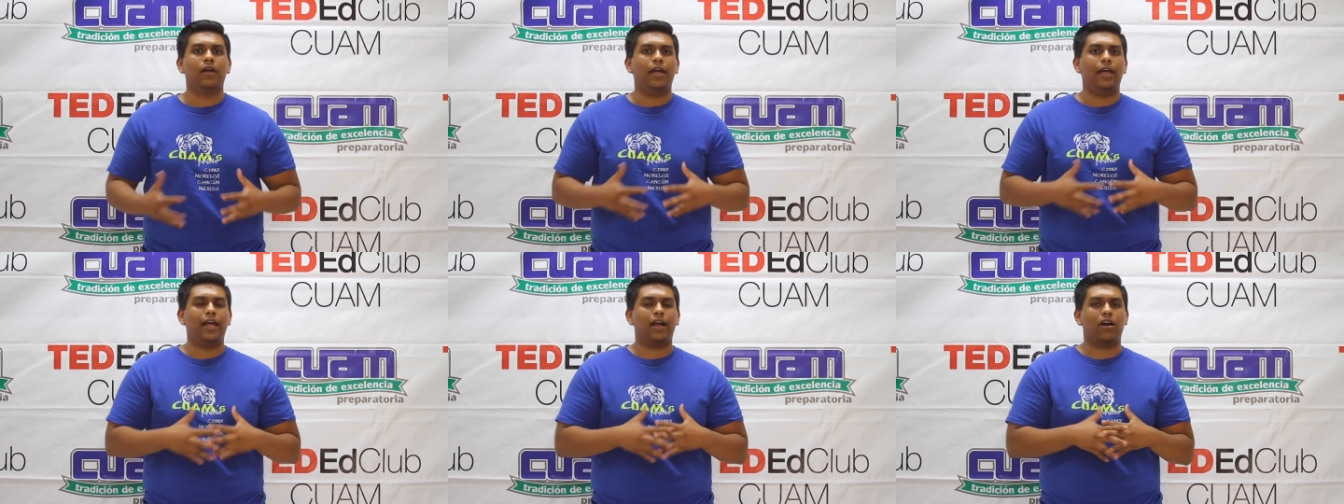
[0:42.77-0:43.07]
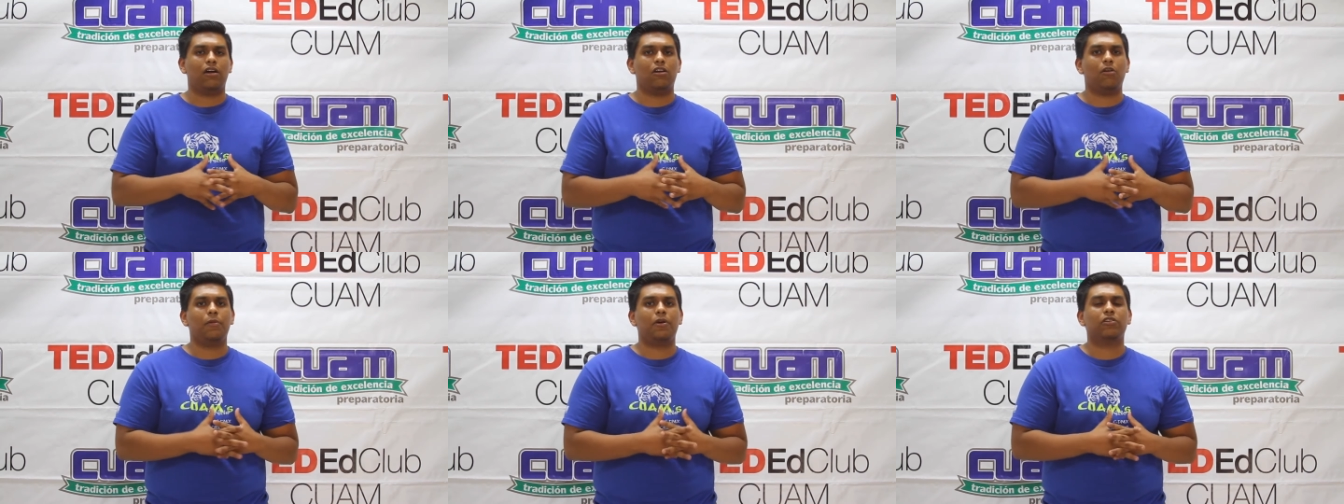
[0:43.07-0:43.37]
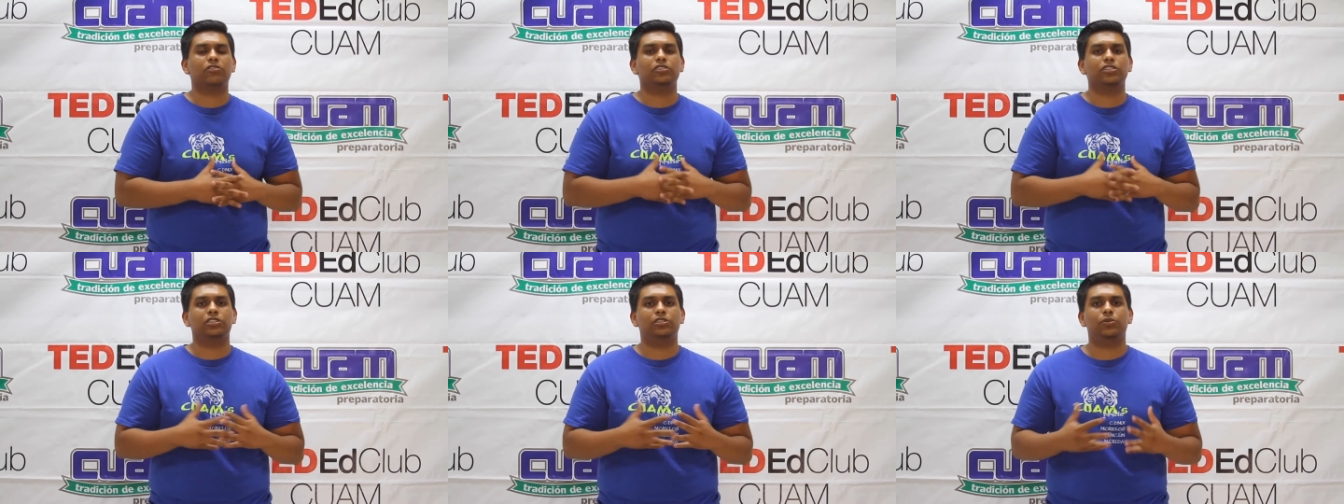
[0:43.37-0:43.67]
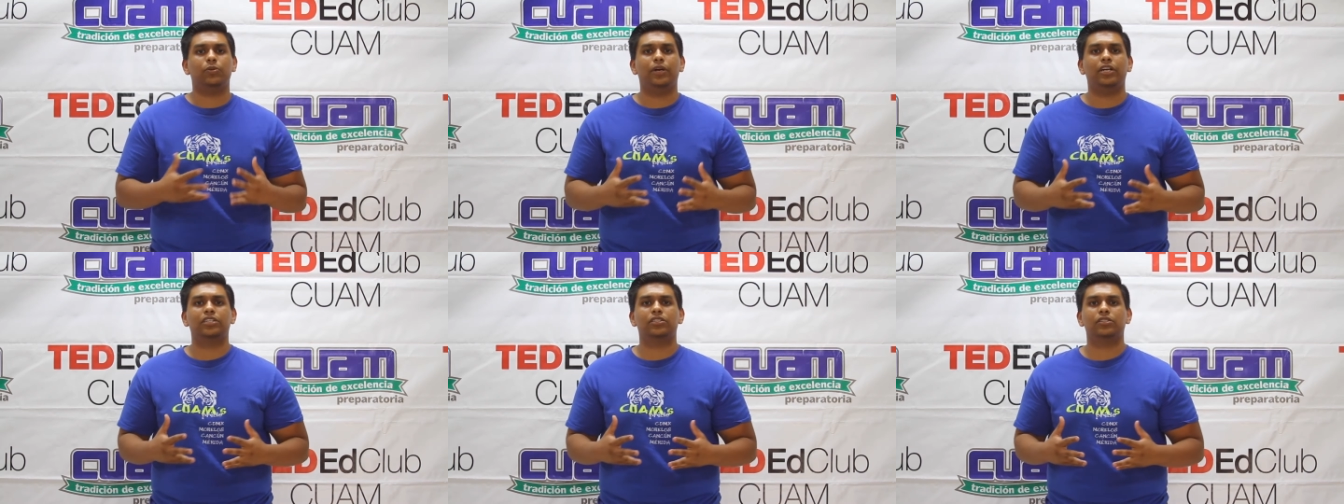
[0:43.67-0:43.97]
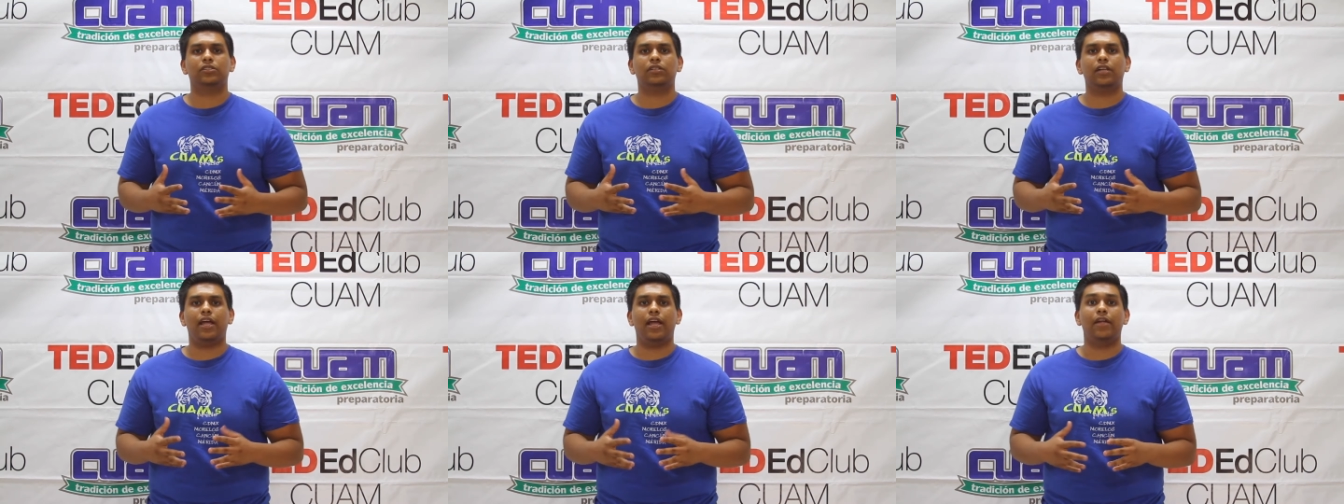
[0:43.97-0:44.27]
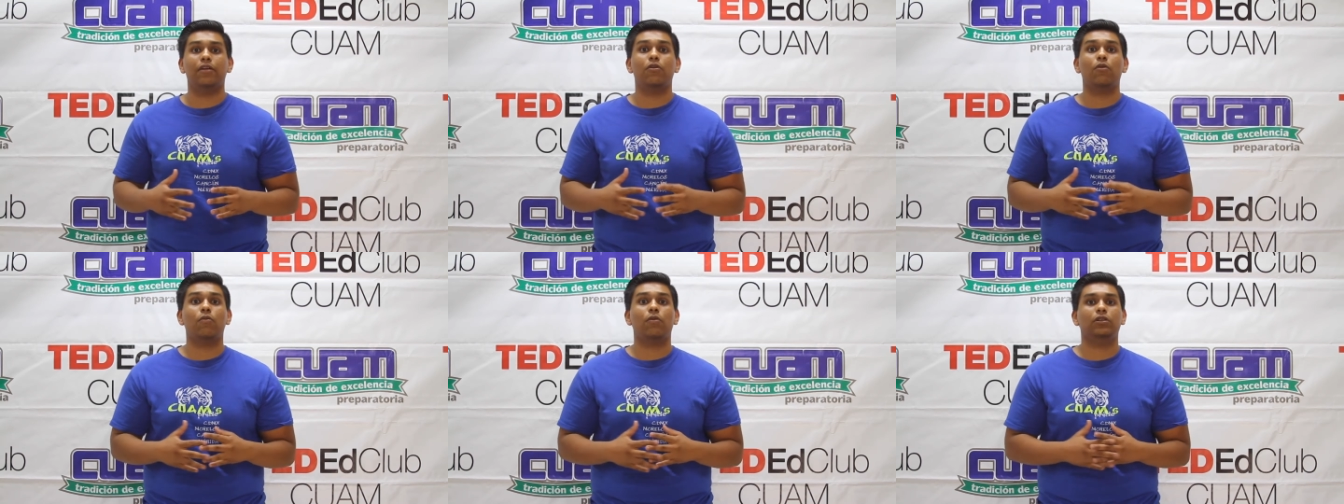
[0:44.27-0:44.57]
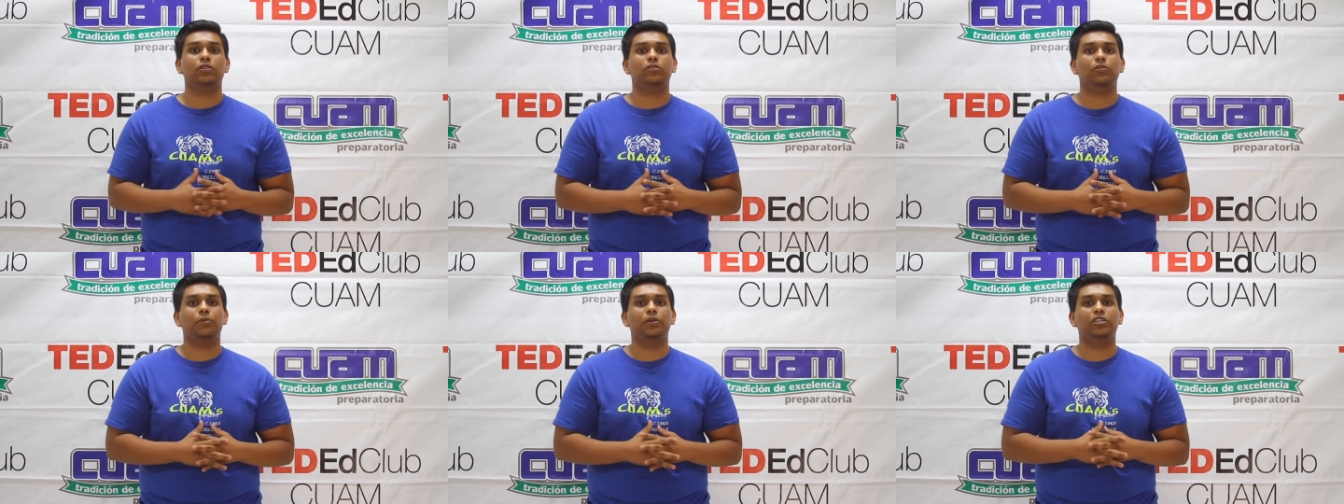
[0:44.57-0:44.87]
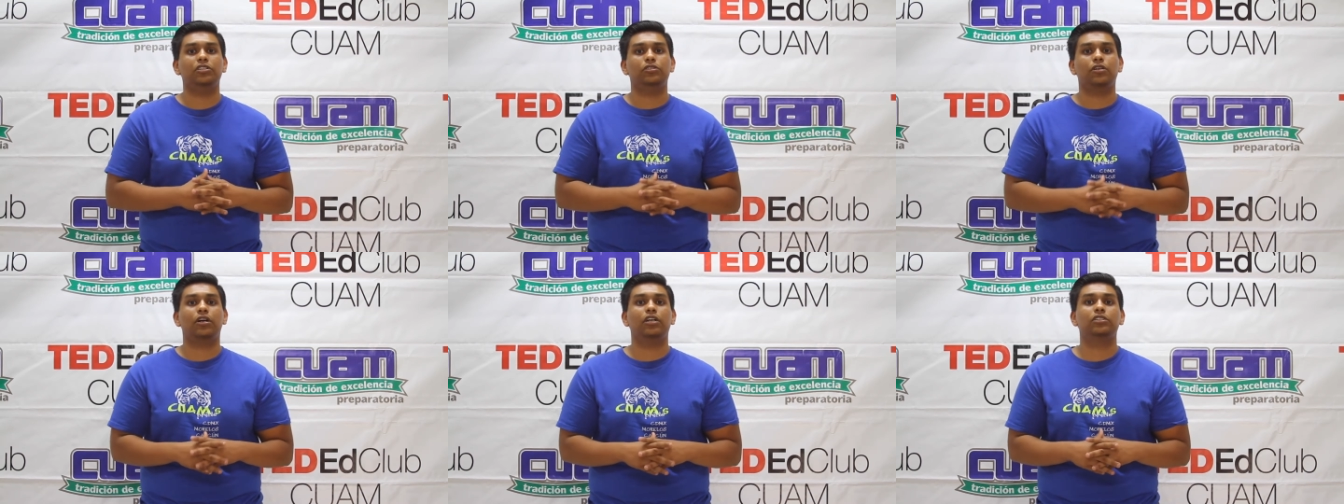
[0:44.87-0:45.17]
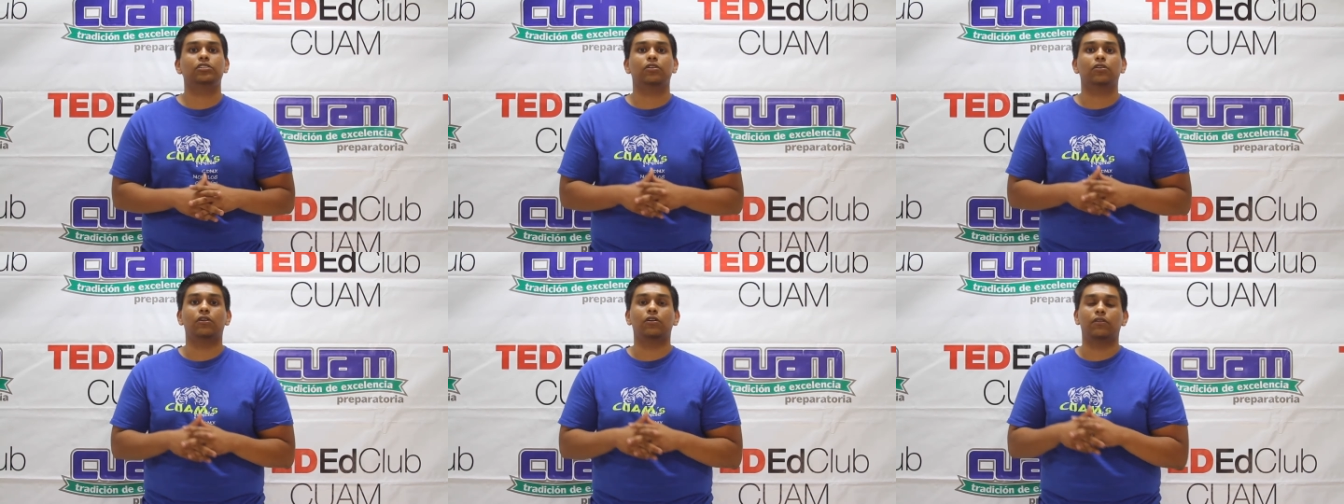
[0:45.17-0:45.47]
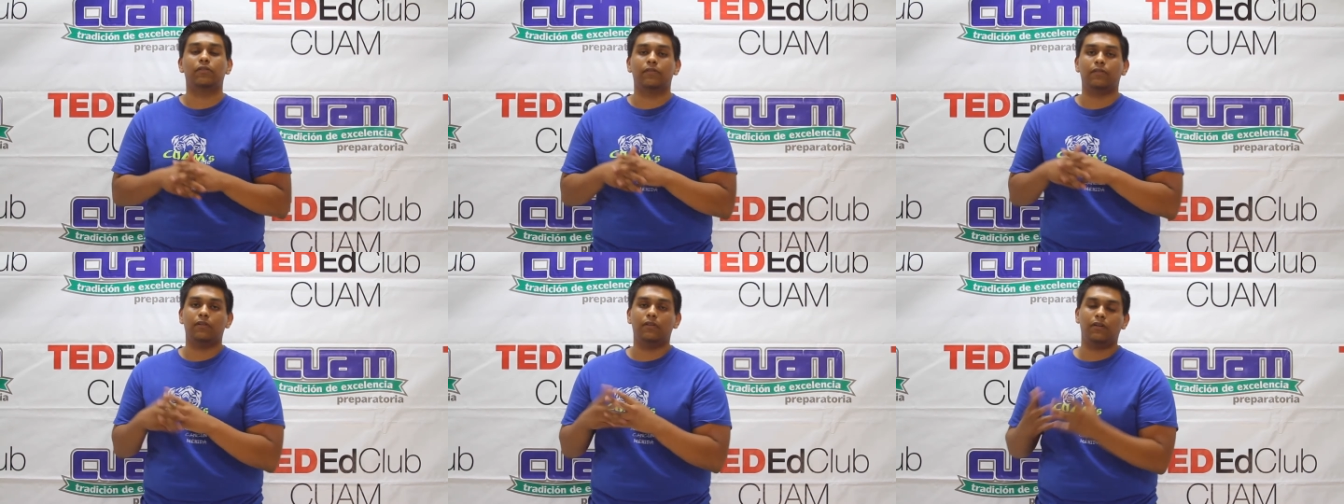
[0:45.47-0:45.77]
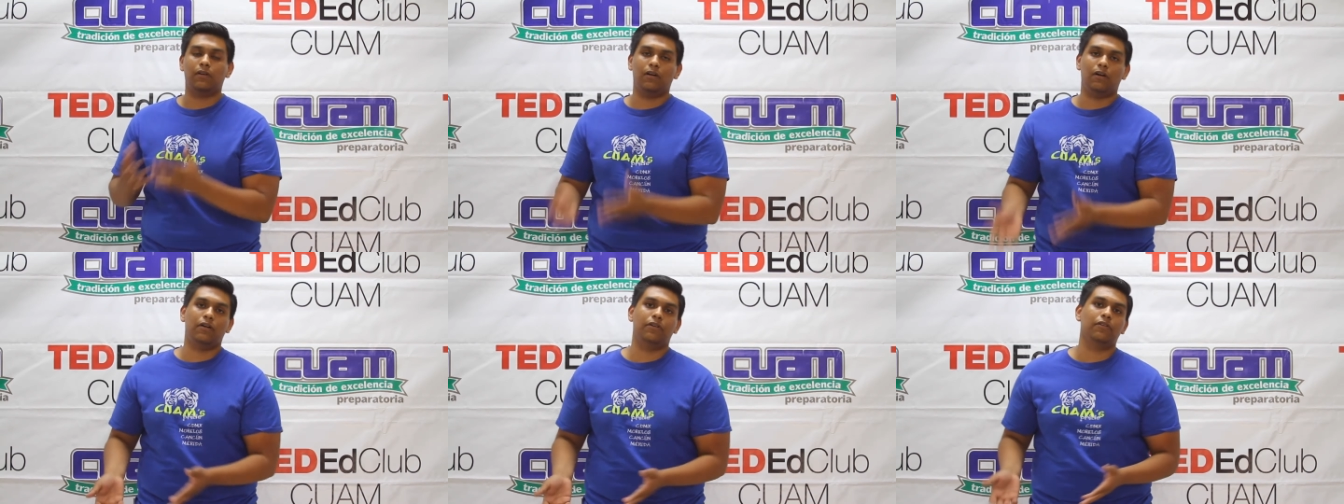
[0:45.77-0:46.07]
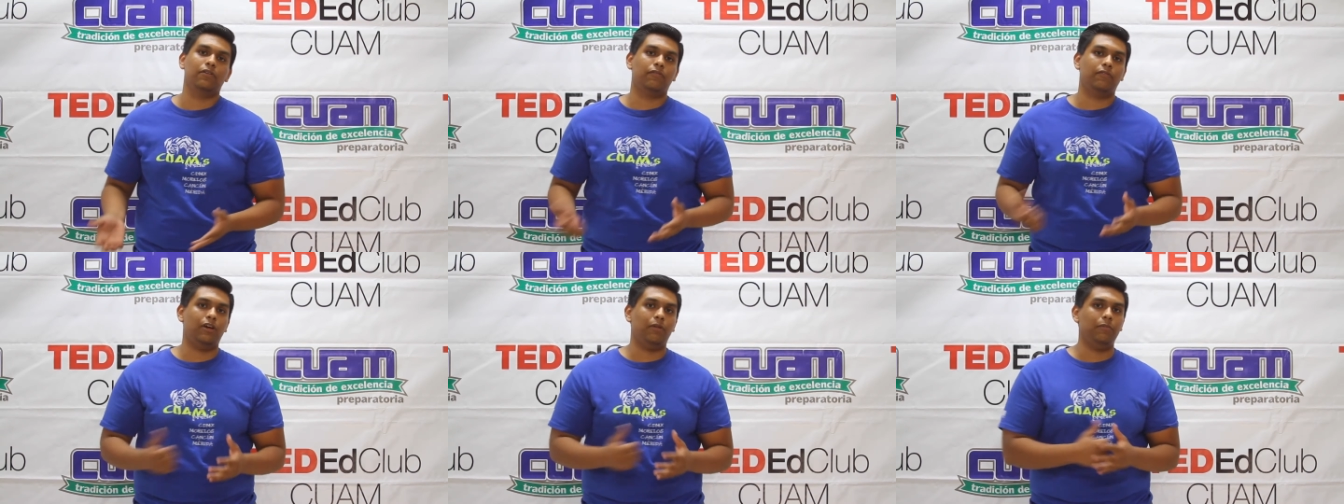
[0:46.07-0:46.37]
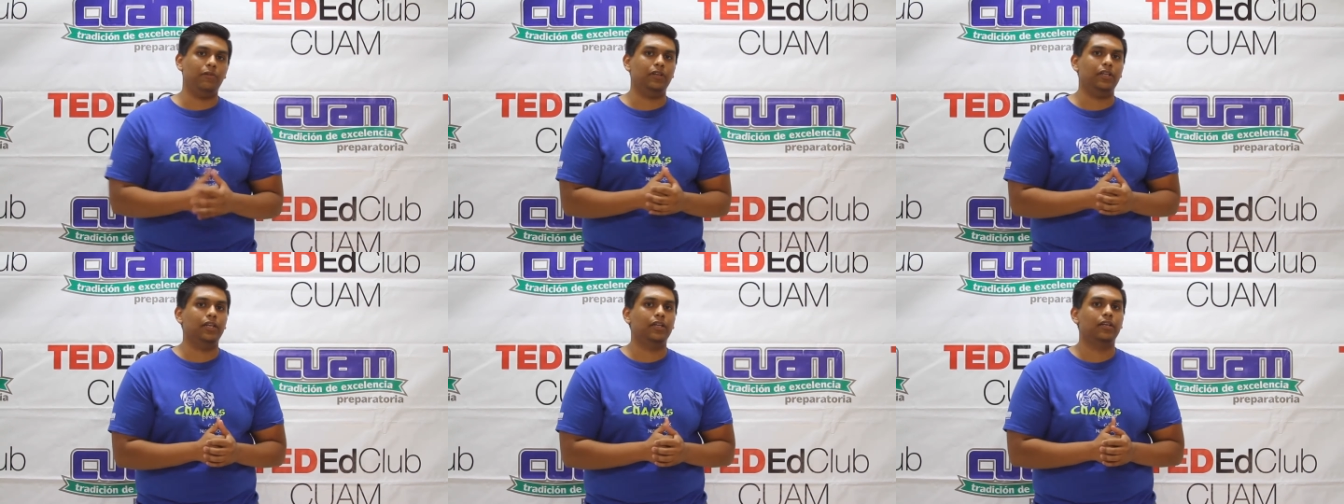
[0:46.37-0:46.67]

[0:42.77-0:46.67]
economical situation and you want to be in charge of all your family.